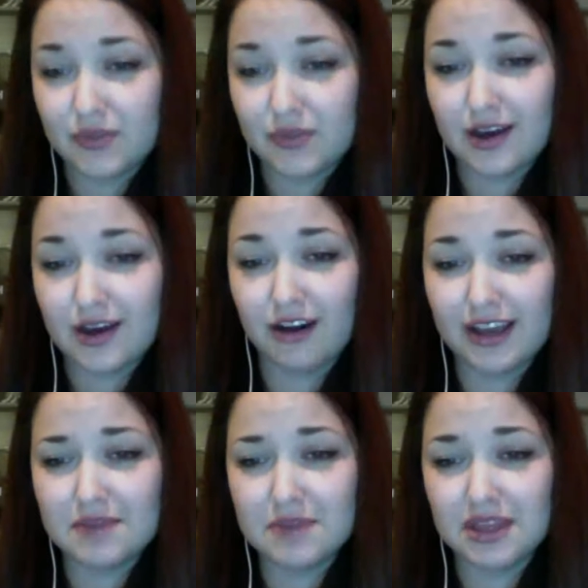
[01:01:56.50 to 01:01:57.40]
I'll get
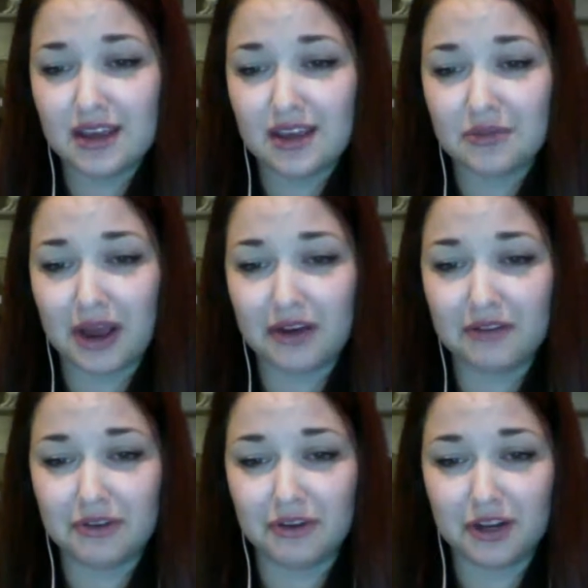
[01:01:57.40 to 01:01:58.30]
him in the 8th round and
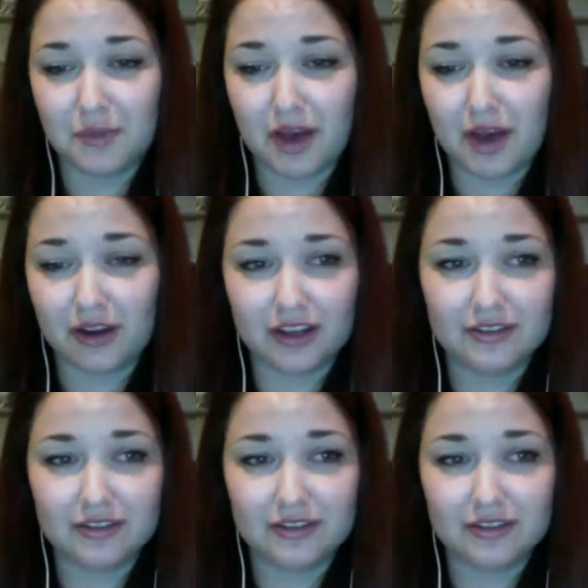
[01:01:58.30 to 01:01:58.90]
feel good about it.